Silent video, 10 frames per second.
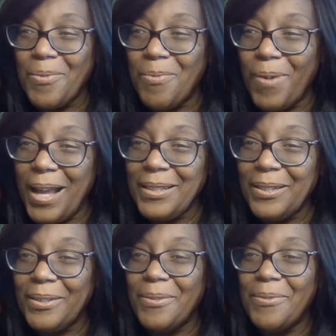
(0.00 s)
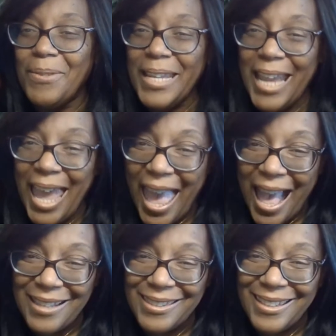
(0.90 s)
What we
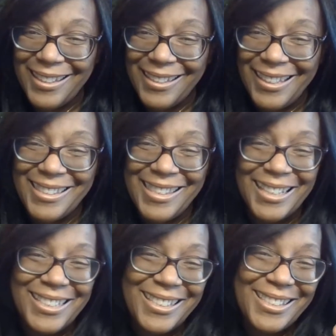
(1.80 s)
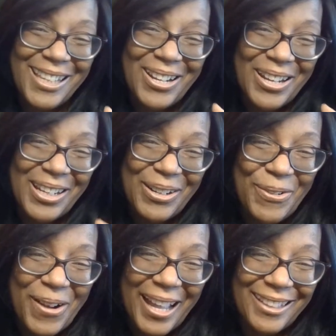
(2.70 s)
ask is that you sit on it a
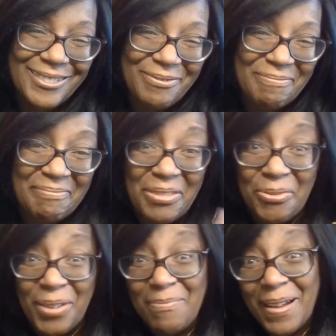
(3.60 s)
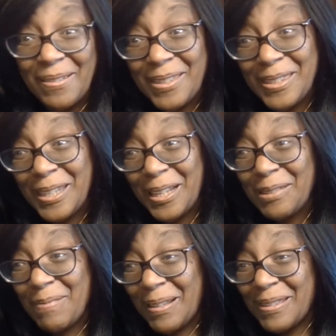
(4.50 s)
while. 3 months,
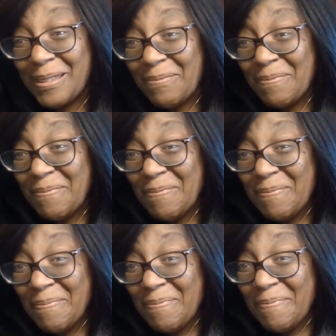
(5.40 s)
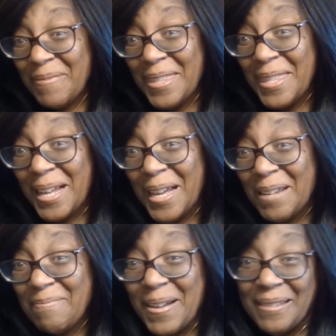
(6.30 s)
6 months,
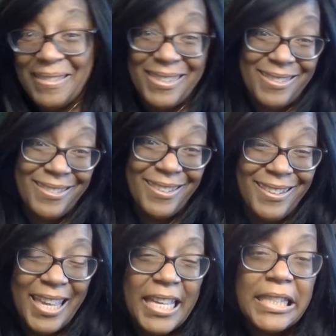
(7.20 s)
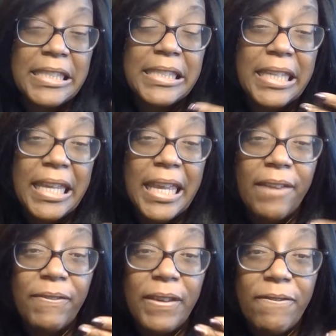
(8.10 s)
9 months. See
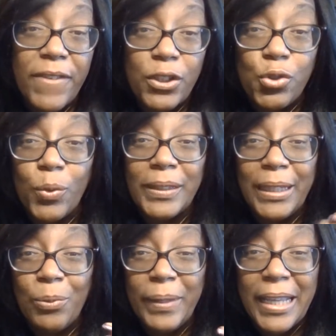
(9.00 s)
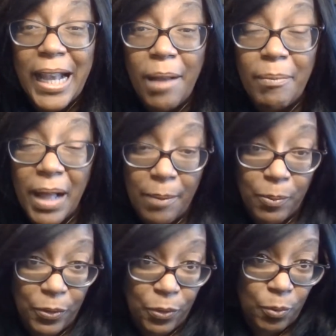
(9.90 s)
if eventually we come
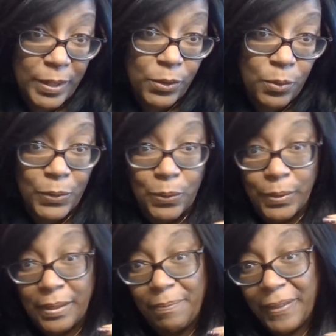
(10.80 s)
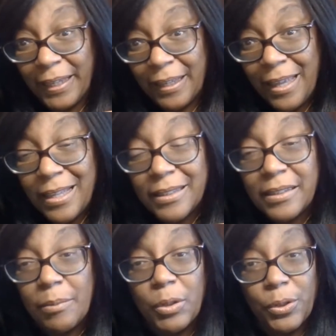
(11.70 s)
up with a resource or something
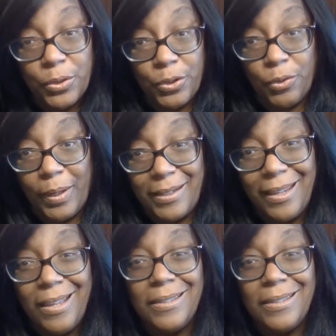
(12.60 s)
similar to it.